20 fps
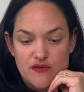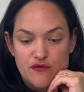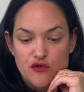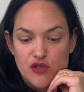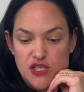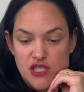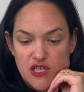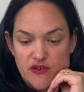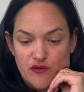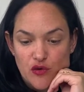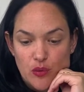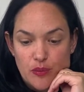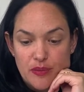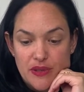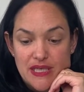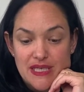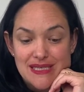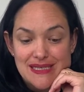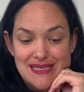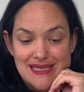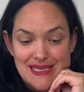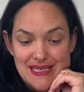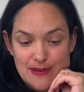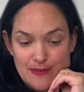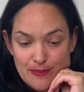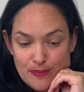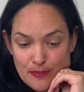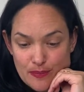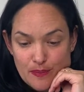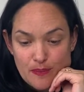risk of obesity
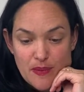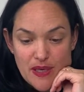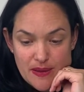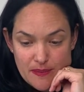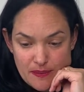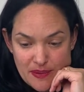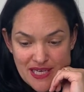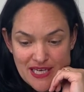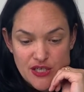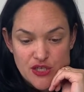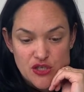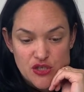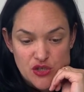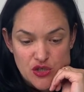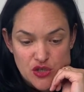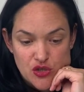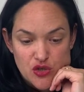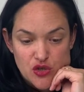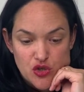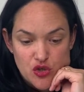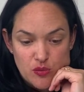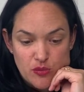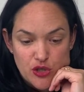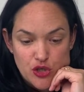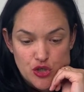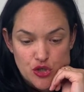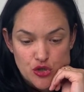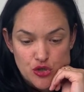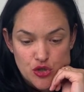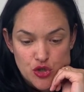in patients consuming
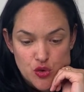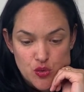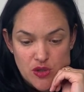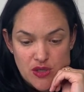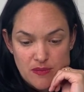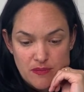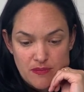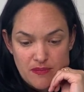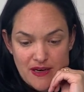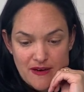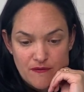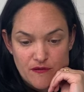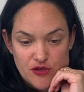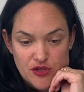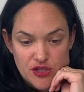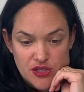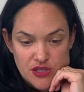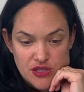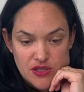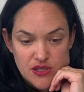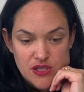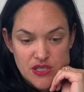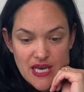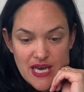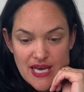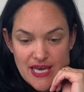sugar-sweetened beverages